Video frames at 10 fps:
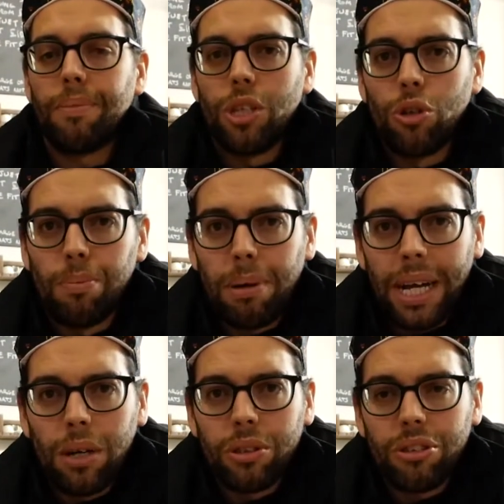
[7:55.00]
your
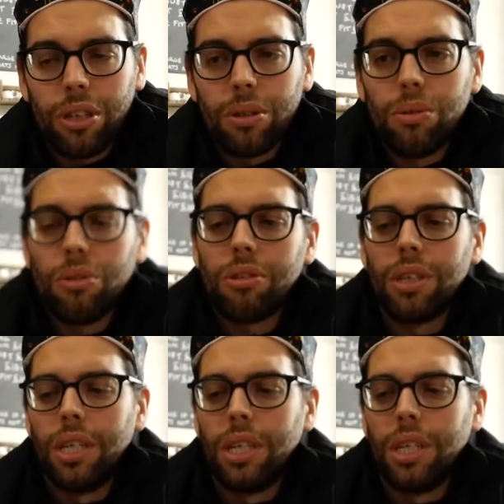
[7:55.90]
power zones